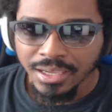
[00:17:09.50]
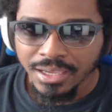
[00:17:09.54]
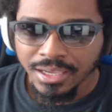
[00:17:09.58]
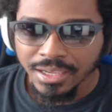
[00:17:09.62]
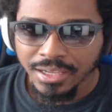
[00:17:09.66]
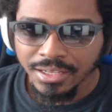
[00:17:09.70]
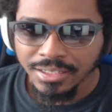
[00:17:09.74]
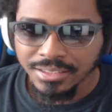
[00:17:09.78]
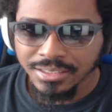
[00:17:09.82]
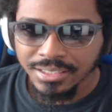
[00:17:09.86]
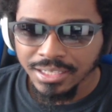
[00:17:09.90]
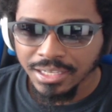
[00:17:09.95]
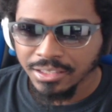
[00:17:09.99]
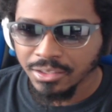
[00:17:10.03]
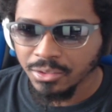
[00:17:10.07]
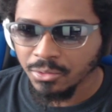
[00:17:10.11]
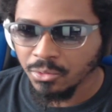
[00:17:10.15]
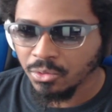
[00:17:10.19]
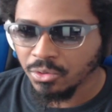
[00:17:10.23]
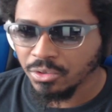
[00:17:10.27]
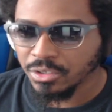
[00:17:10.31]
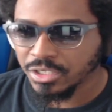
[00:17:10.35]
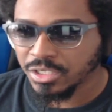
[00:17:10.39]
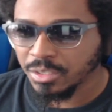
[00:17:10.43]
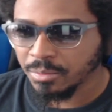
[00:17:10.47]
Inside the
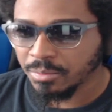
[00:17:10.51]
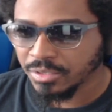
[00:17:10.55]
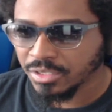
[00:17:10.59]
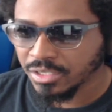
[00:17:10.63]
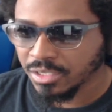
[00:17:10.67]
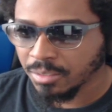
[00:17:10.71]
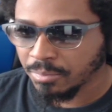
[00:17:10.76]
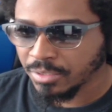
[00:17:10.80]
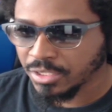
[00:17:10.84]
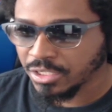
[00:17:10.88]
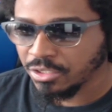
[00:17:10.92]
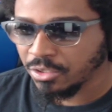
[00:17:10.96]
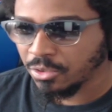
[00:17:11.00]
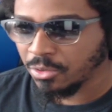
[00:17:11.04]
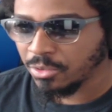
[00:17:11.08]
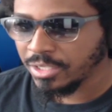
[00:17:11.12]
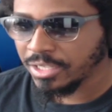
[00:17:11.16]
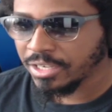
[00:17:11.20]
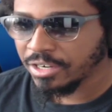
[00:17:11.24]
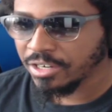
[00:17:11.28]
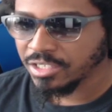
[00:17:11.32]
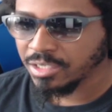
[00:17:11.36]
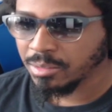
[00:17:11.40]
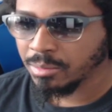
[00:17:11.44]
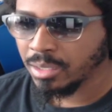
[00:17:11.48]
warship, but she only
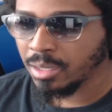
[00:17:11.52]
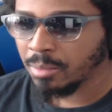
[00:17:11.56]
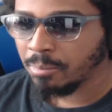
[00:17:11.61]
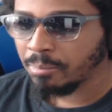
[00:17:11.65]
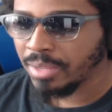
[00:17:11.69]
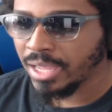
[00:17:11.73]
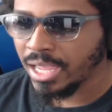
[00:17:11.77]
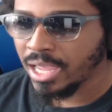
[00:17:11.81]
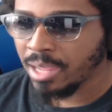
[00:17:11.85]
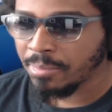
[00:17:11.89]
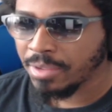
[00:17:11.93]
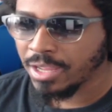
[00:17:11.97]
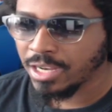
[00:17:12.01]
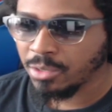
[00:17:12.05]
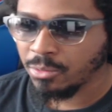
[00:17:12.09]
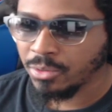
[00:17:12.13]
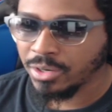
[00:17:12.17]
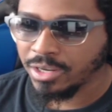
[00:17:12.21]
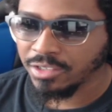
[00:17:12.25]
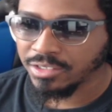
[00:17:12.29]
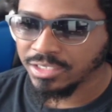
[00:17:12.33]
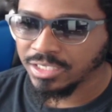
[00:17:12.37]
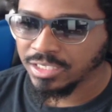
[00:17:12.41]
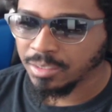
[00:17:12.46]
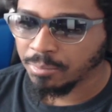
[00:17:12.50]
cares about Bam. Anyone
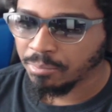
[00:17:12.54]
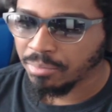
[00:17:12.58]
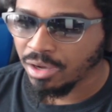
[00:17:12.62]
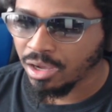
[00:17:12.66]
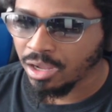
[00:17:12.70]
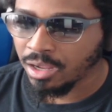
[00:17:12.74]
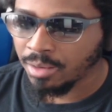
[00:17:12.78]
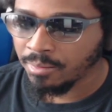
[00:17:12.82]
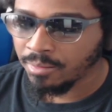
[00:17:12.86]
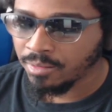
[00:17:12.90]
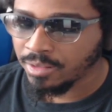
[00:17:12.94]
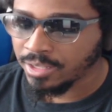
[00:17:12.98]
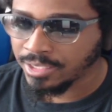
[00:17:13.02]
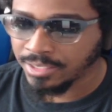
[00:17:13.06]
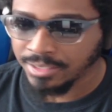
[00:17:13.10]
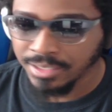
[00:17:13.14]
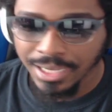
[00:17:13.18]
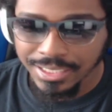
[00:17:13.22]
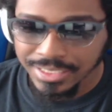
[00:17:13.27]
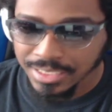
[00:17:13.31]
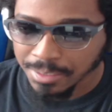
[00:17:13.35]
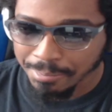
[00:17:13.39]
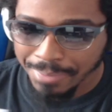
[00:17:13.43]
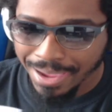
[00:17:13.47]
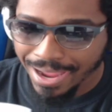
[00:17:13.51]
else is a pawn. It
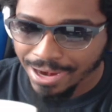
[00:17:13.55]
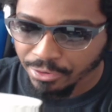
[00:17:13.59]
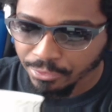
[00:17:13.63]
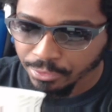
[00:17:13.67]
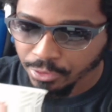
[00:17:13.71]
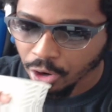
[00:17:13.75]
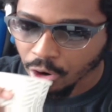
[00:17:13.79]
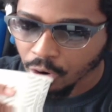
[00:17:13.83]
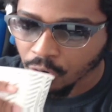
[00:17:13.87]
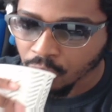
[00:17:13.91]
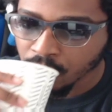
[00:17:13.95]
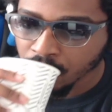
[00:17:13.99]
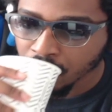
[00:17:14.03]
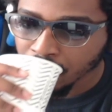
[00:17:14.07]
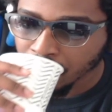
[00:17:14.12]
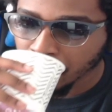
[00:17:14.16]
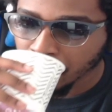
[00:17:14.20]
doesn't matter, though.